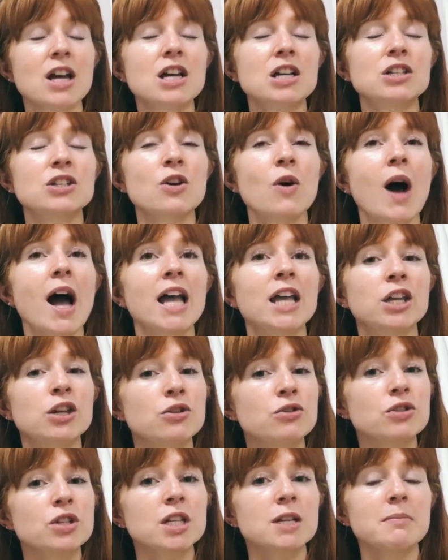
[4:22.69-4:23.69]
So I
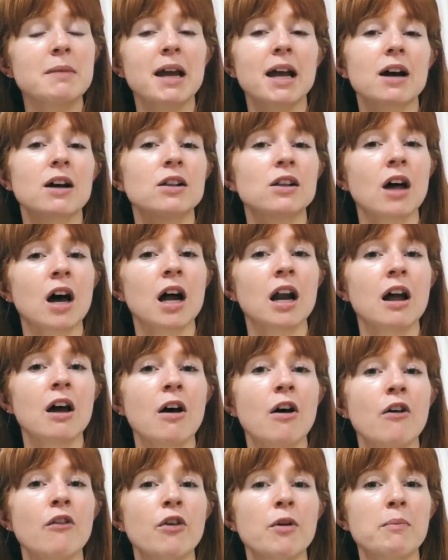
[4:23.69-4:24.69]
usually make a lot
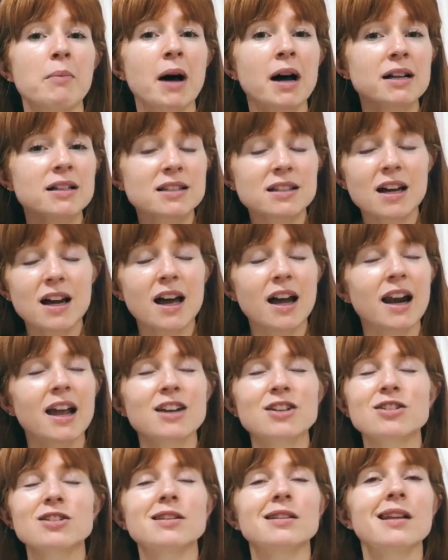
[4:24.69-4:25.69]
of pasta, and I
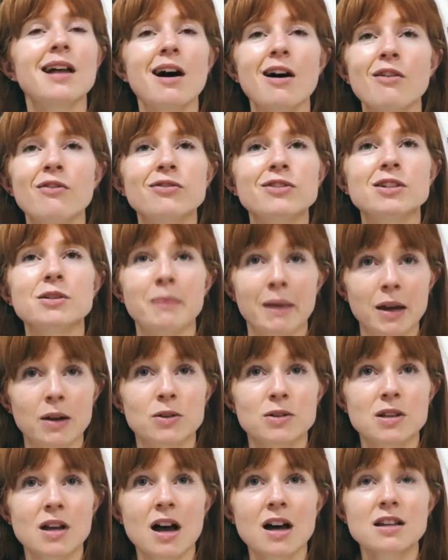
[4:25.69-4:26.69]
just love tomato
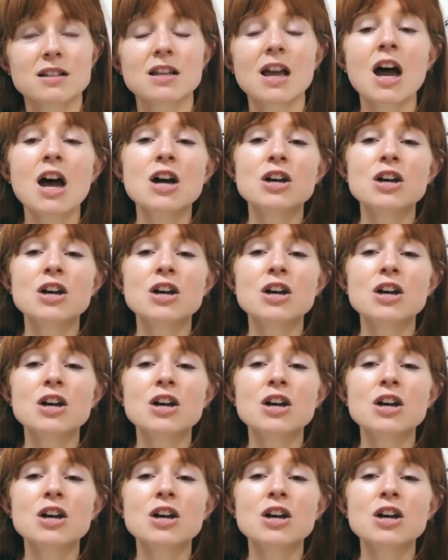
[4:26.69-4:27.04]
sauce.